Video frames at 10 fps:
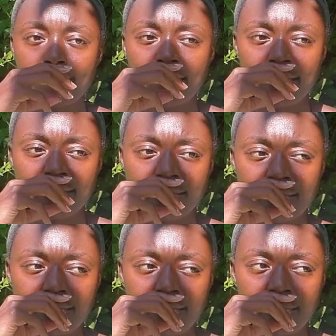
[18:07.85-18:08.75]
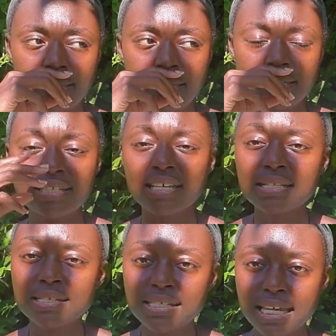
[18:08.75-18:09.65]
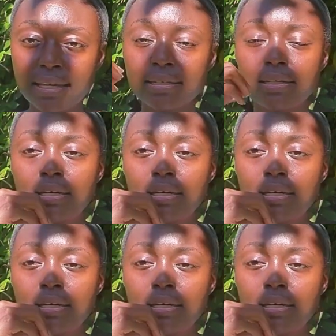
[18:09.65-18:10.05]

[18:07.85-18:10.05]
That is the sunset